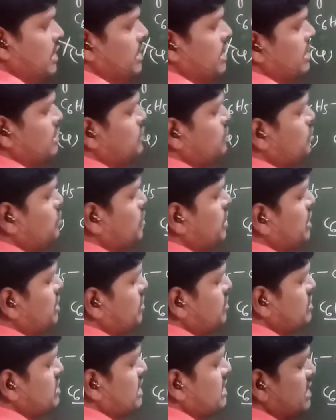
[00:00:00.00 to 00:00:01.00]
here two
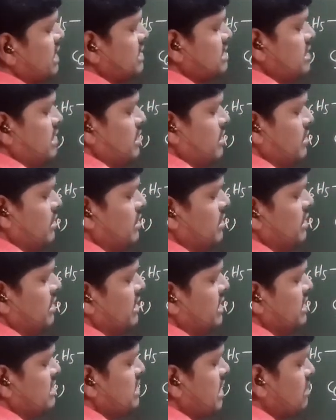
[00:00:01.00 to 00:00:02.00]
ketones are there, sir.
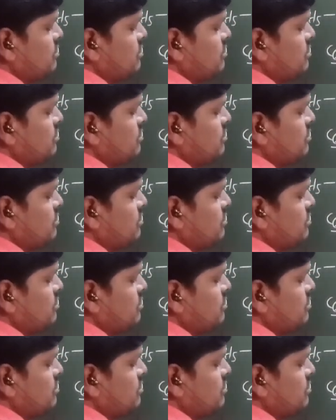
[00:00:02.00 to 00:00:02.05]
It is